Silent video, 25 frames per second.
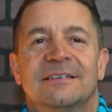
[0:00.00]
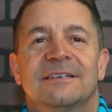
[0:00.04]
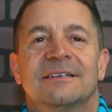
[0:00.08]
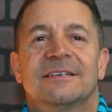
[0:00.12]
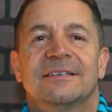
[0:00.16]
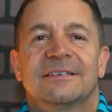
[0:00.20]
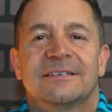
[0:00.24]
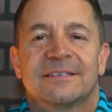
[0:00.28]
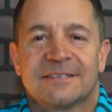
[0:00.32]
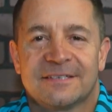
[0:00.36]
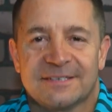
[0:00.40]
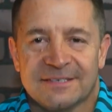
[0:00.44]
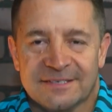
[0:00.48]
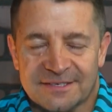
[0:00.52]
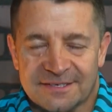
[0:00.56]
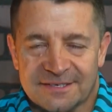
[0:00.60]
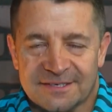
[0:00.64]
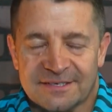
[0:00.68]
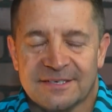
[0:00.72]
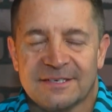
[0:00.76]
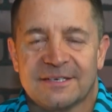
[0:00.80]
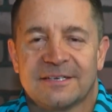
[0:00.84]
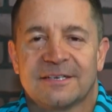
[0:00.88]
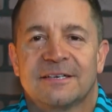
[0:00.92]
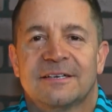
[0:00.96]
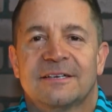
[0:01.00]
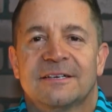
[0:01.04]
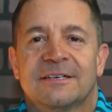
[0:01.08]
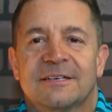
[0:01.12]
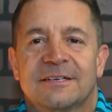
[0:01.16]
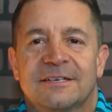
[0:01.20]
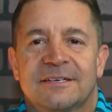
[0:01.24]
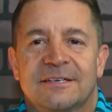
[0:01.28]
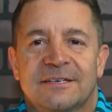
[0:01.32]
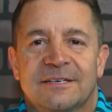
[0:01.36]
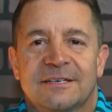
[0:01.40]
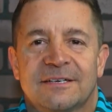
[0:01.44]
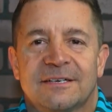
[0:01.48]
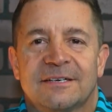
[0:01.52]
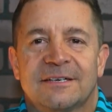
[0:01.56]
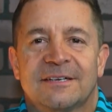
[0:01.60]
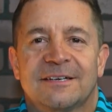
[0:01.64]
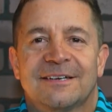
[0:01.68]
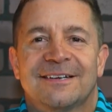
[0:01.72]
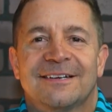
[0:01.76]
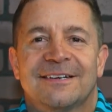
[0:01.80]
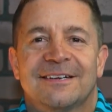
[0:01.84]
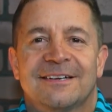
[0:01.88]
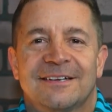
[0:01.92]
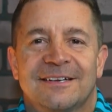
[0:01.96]

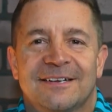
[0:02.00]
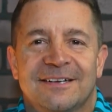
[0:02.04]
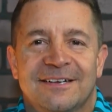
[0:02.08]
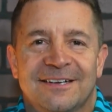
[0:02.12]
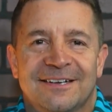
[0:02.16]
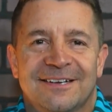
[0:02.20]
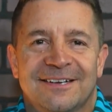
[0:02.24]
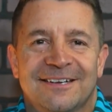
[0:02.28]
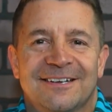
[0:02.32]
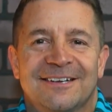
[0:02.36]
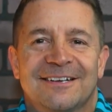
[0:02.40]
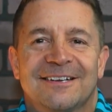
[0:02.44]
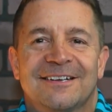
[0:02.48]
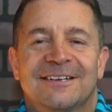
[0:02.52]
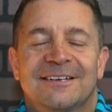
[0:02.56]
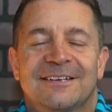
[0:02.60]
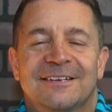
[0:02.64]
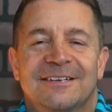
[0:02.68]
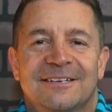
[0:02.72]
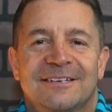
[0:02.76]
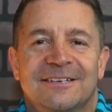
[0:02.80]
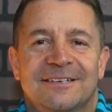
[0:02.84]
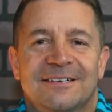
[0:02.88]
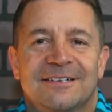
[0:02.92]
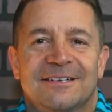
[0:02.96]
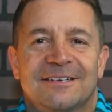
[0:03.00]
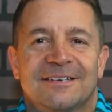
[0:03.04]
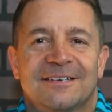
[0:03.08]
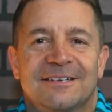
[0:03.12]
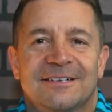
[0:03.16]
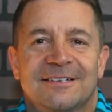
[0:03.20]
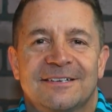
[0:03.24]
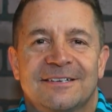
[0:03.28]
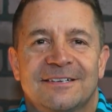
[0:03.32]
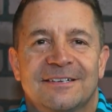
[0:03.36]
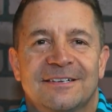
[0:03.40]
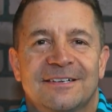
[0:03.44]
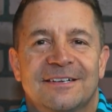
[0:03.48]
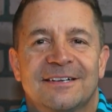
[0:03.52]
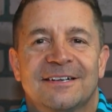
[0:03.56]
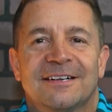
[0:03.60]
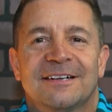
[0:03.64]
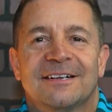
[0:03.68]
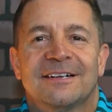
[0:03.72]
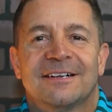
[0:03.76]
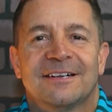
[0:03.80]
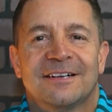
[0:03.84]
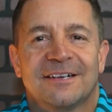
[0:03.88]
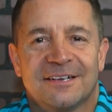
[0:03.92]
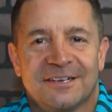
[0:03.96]

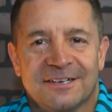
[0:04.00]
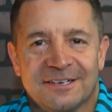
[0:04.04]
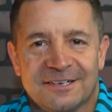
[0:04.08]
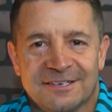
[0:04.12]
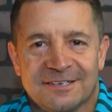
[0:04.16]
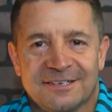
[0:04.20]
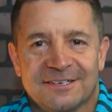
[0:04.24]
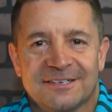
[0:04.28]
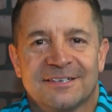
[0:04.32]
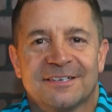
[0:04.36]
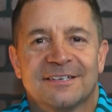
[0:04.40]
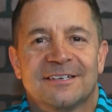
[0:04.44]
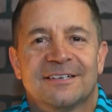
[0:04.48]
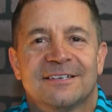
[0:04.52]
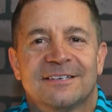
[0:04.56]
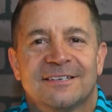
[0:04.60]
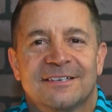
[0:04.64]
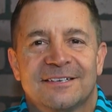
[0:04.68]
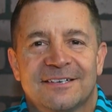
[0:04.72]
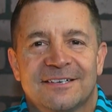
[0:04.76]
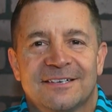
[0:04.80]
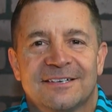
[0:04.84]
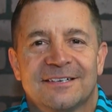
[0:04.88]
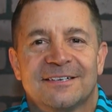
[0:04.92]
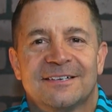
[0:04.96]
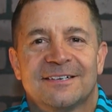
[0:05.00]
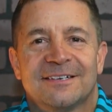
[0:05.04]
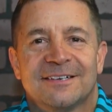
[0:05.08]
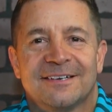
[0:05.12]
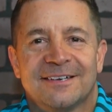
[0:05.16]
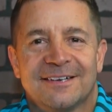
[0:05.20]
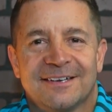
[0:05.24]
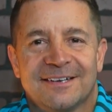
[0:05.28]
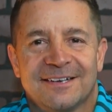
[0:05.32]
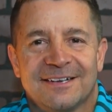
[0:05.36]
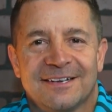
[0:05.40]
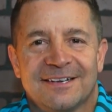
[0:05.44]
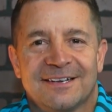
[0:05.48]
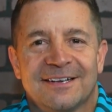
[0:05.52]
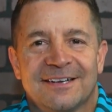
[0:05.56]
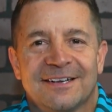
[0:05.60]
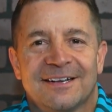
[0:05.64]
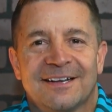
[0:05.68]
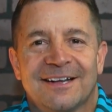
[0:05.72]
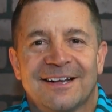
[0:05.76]
This person isn't speaking.